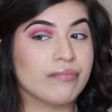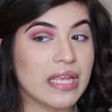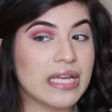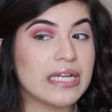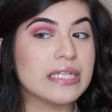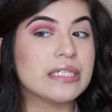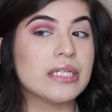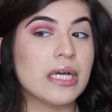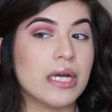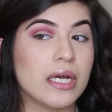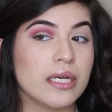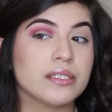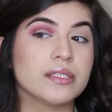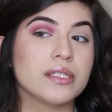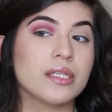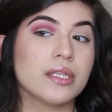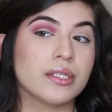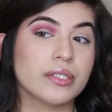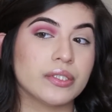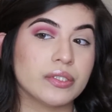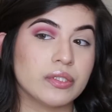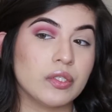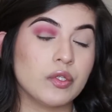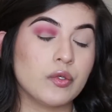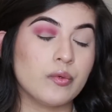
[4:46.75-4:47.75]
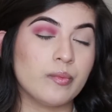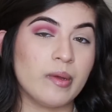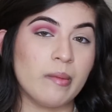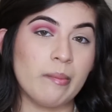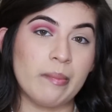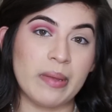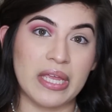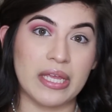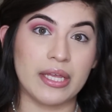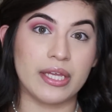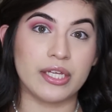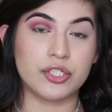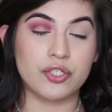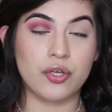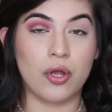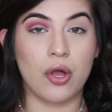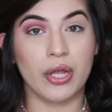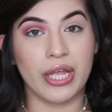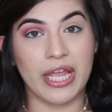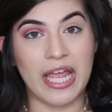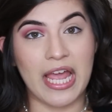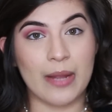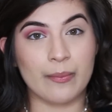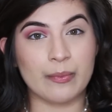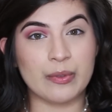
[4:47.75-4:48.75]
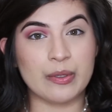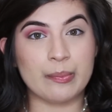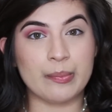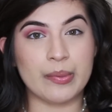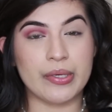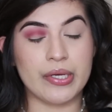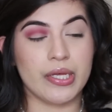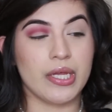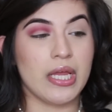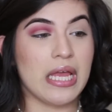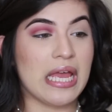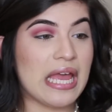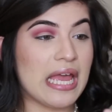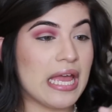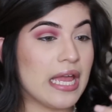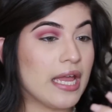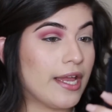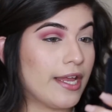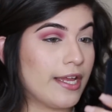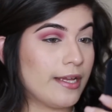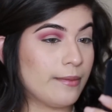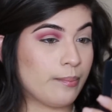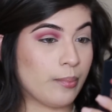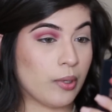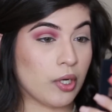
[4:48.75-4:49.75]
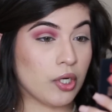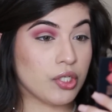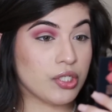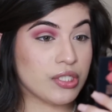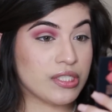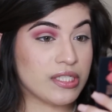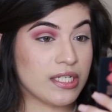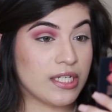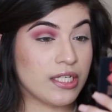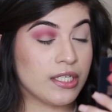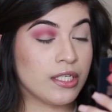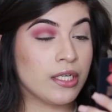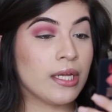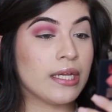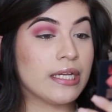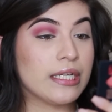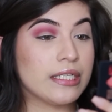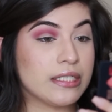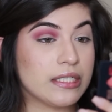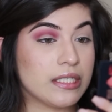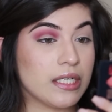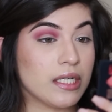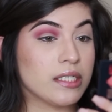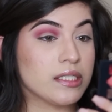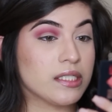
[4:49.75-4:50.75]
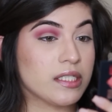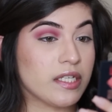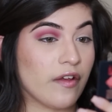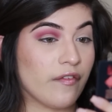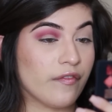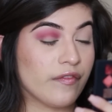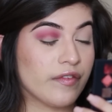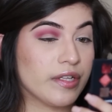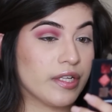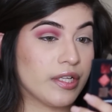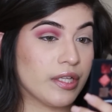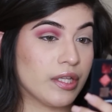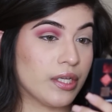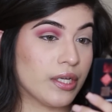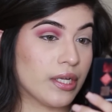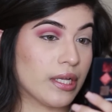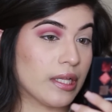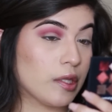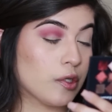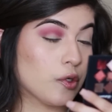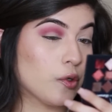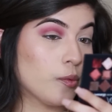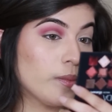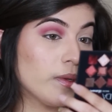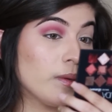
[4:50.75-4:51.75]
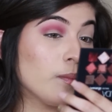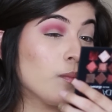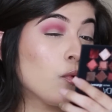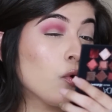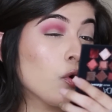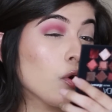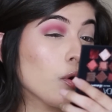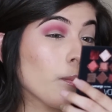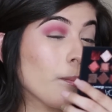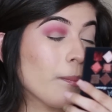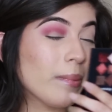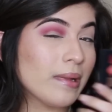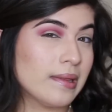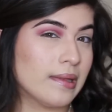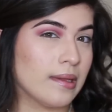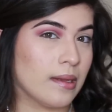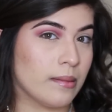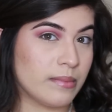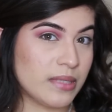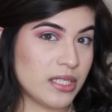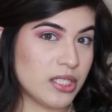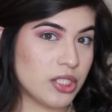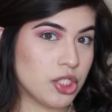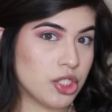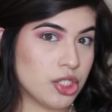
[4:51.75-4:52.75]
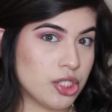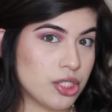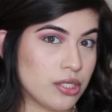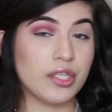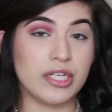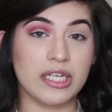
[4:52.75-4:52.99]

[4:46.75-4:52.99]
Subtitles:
it looks a little bit pinkish on camera, but in person, it does definitely look a little bit more plumish.